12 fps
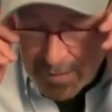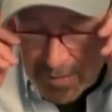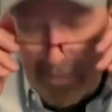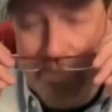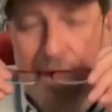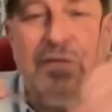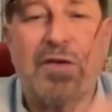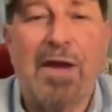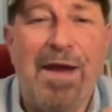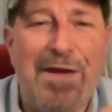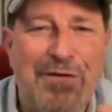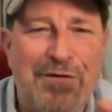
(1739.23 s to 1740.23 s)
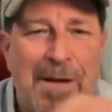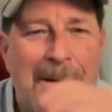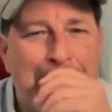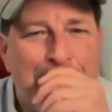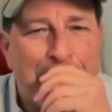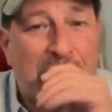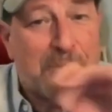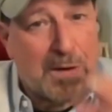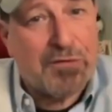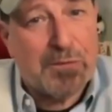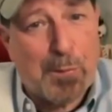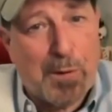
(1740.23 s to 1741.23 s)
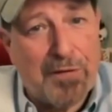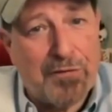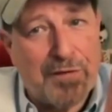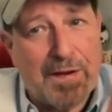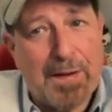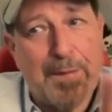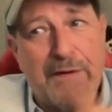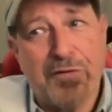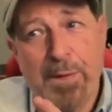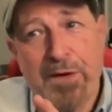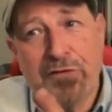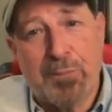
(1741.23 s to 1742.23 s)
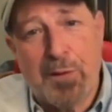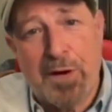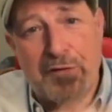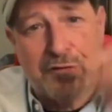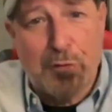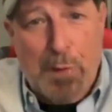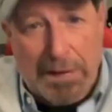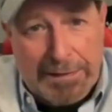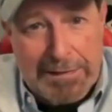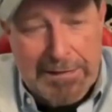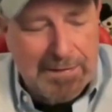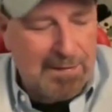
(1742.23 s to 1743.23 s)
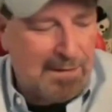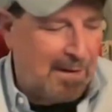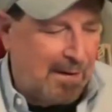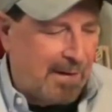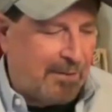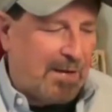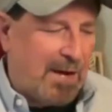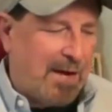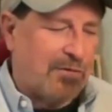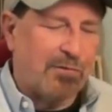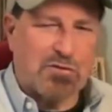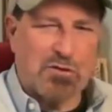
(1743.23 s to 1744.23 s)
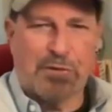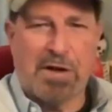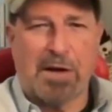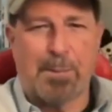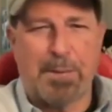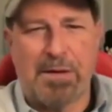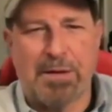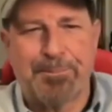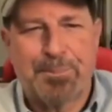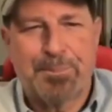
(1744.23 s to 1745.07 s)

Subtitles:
In this case, it's been a surprise a day, but it's been a surprise to Relli at the hands of Joe Tacopina.